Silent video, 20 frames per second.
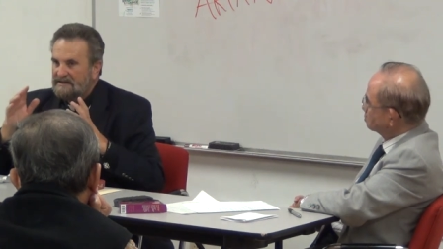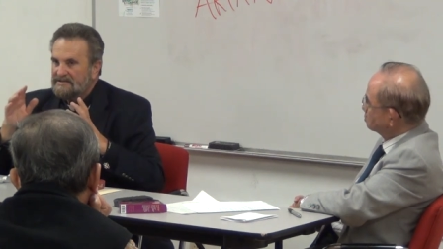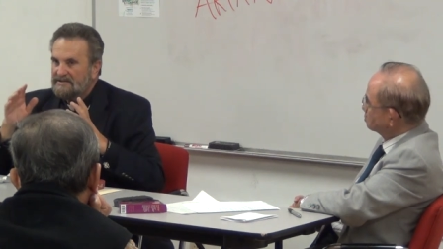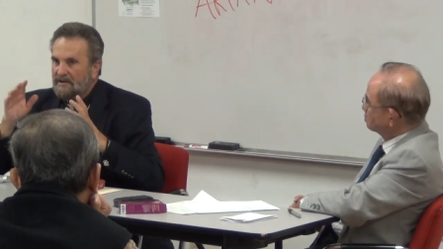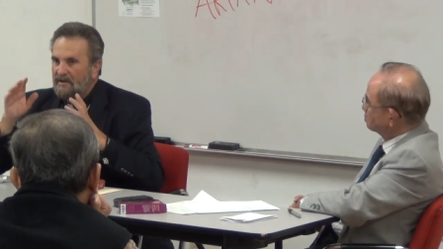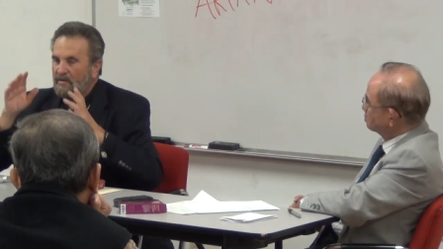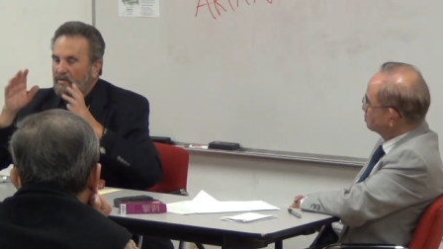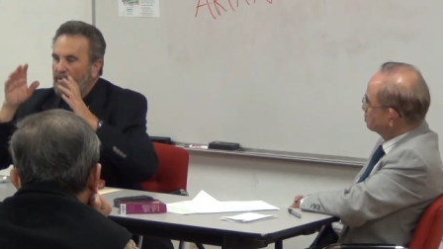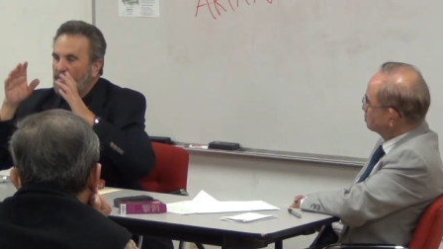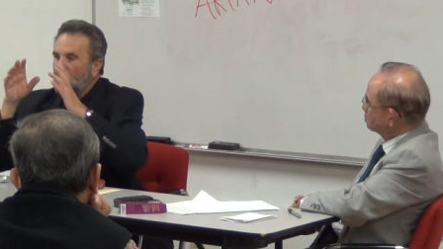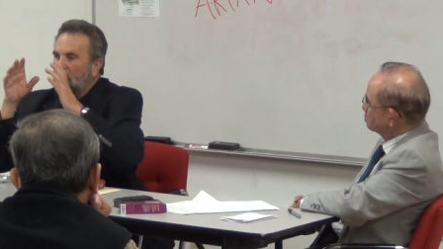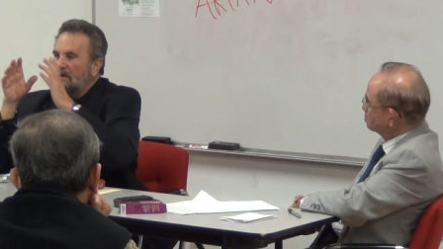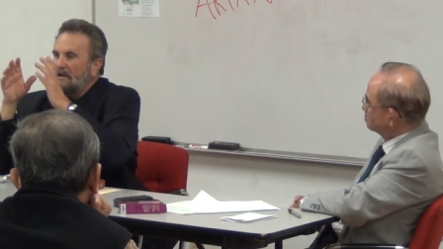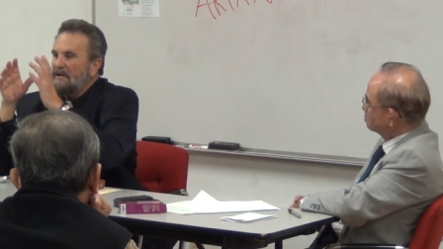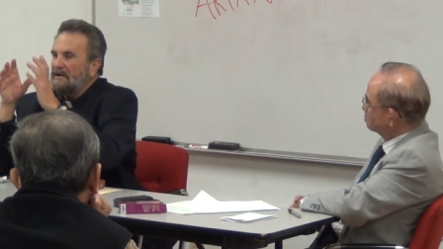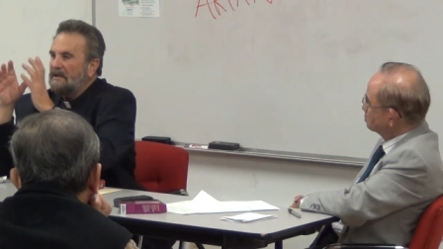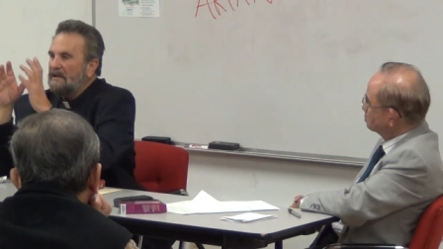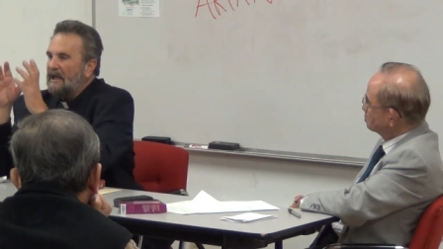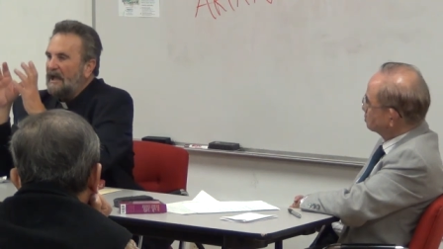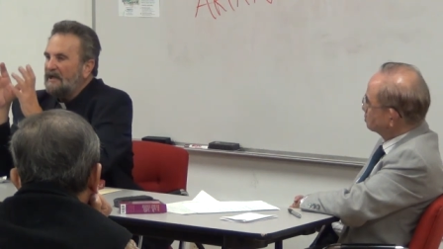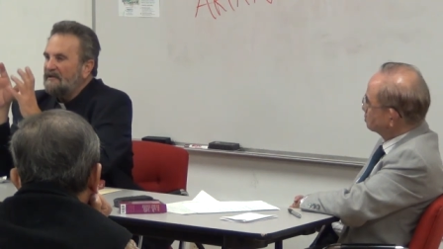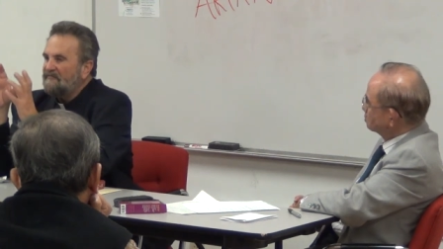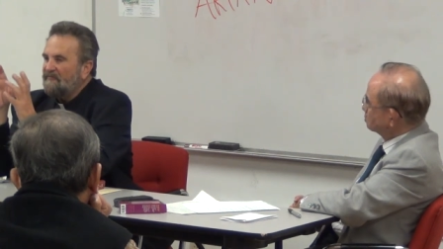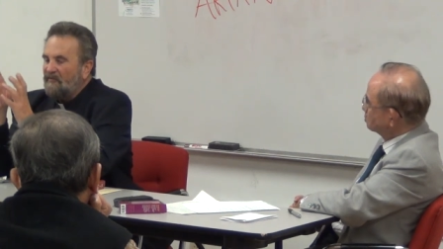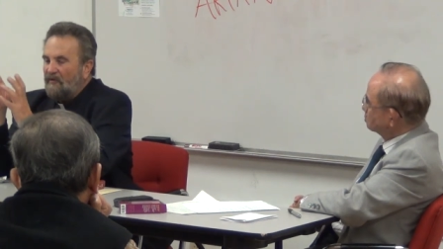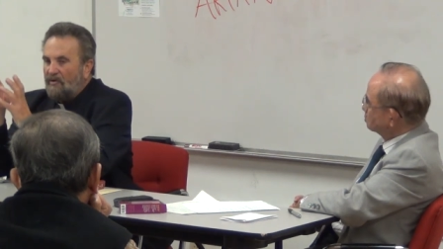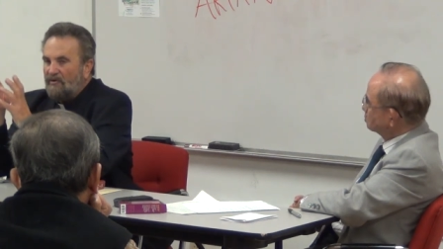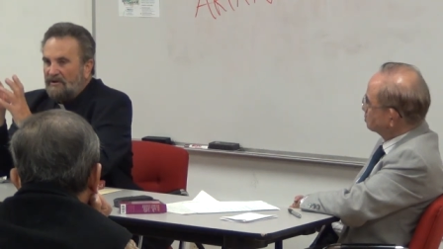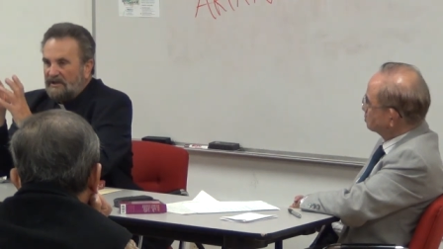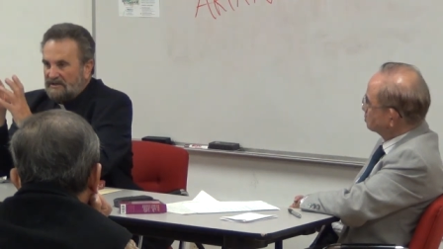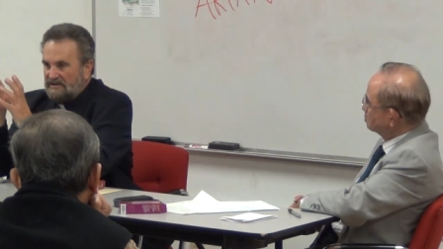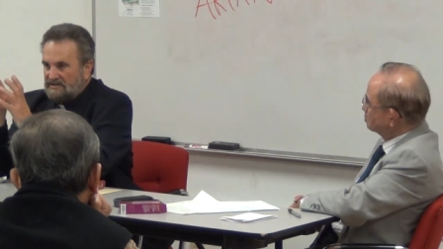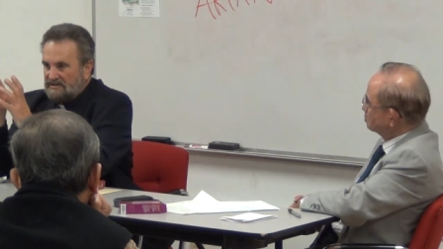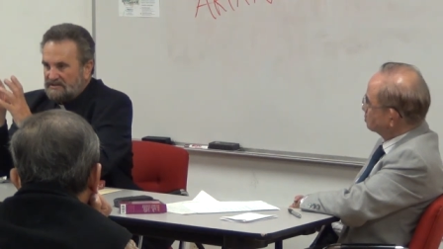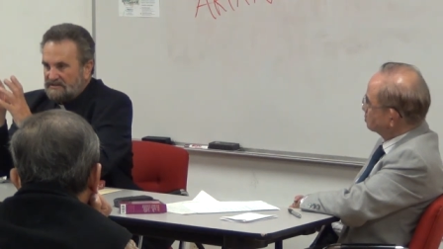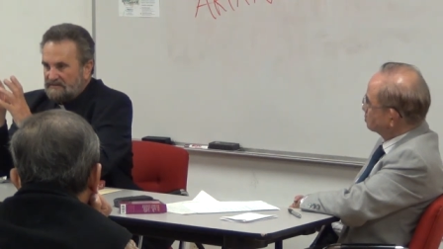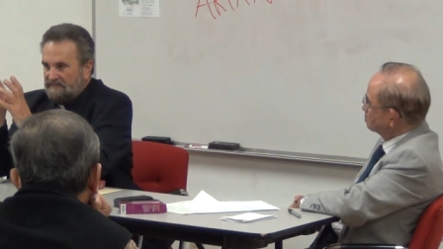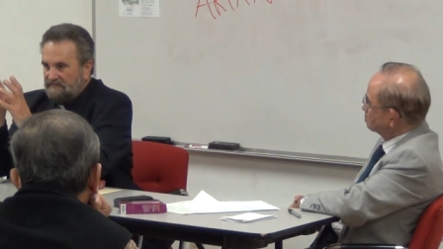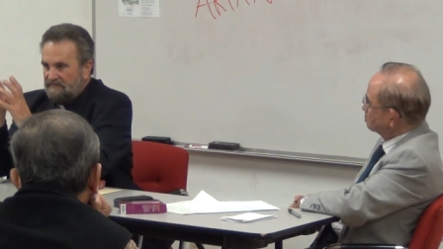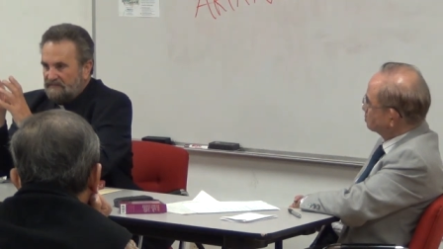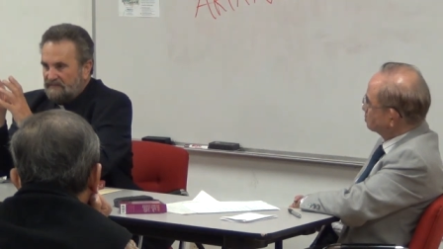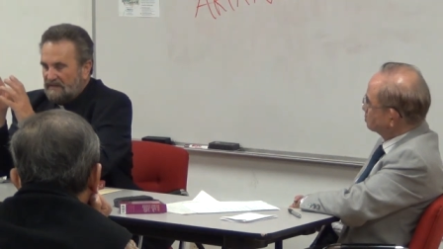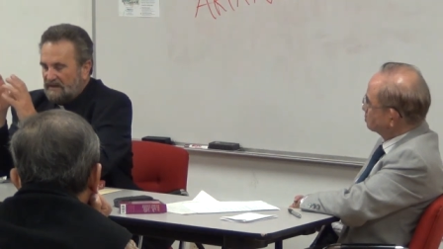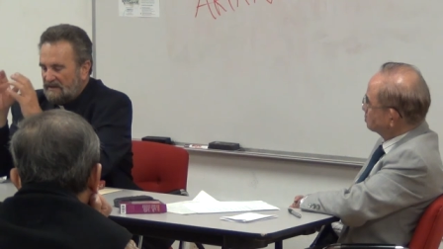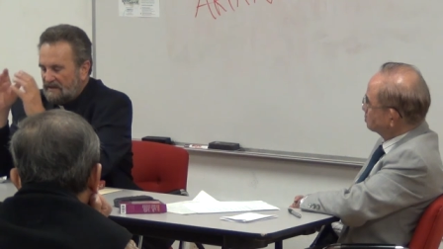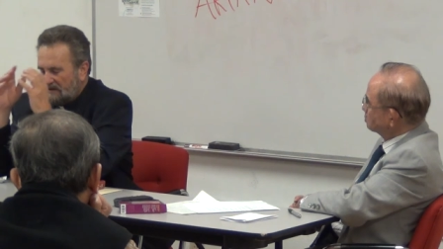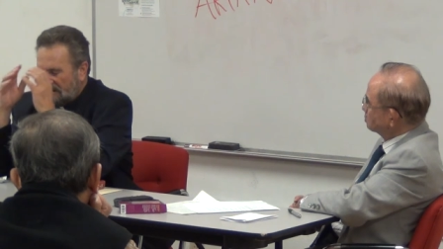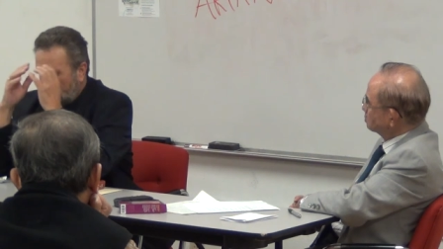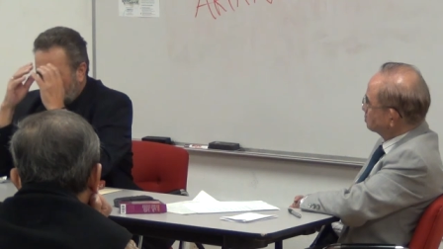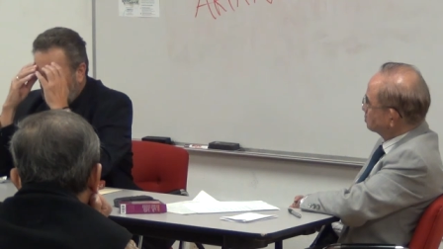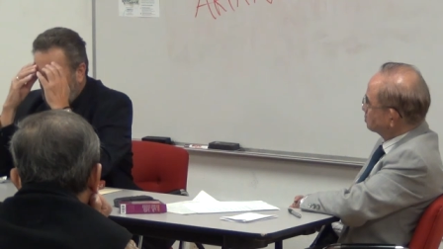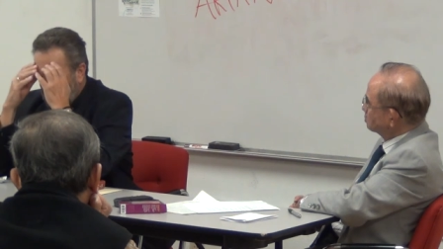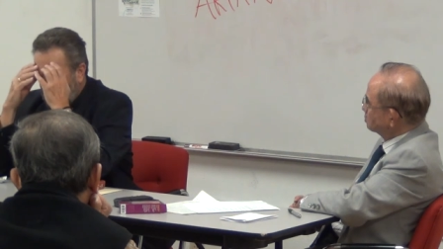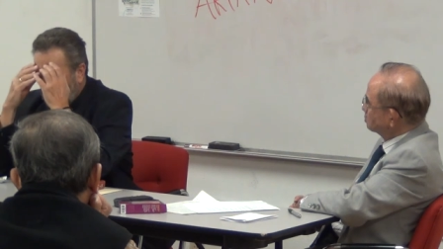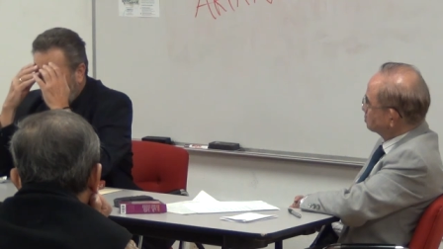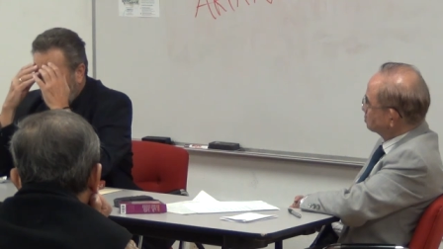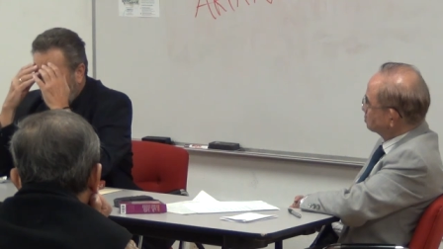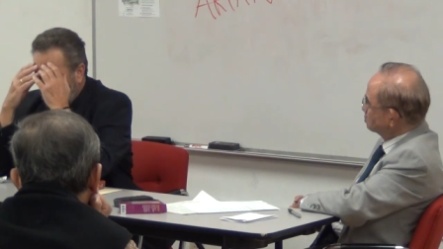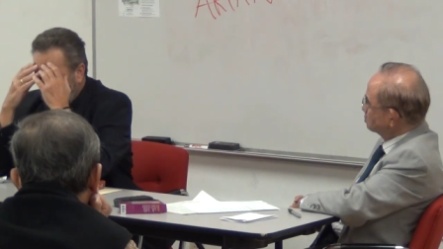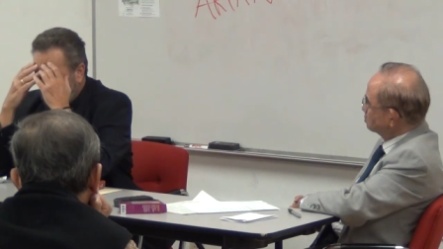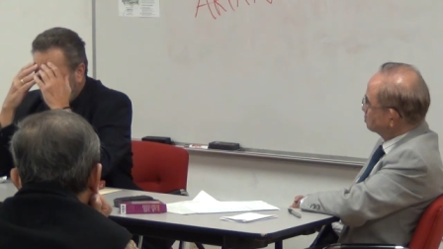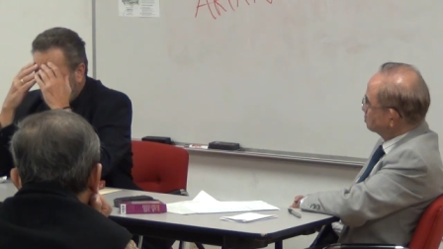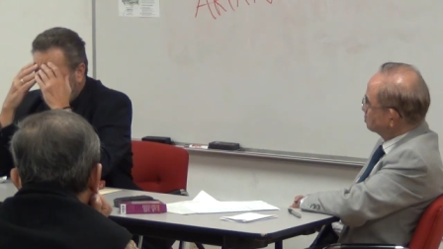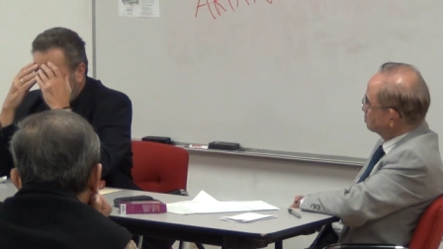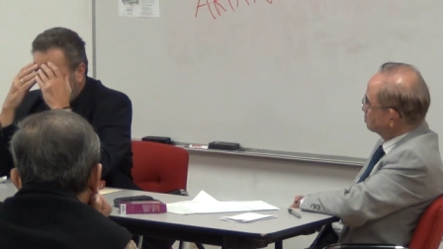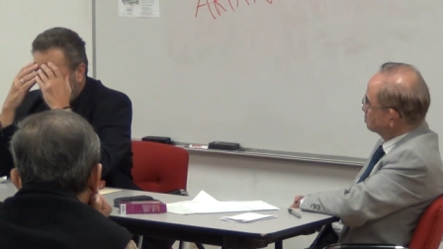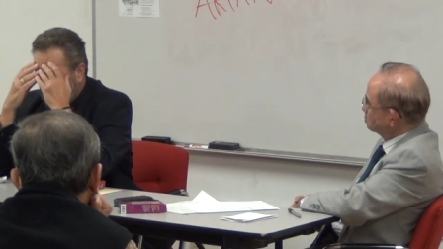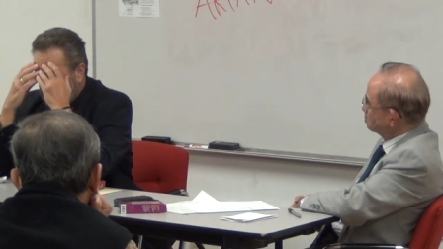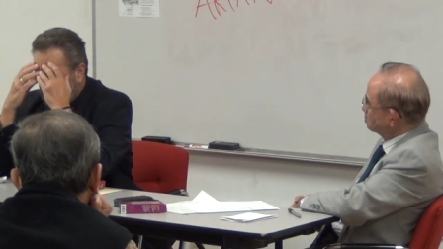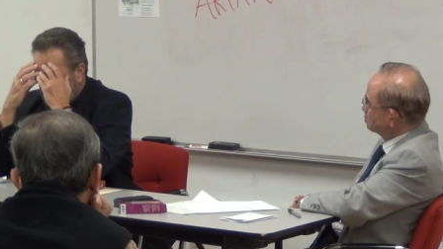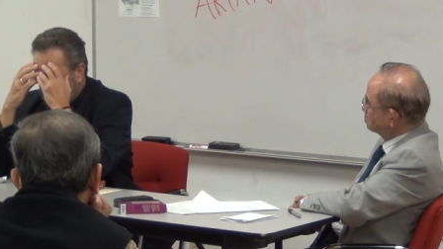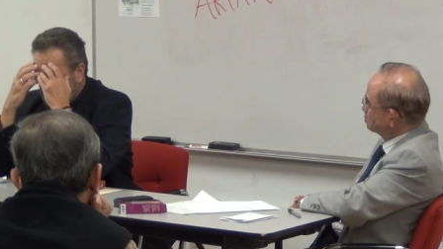So we can't focus. And meditation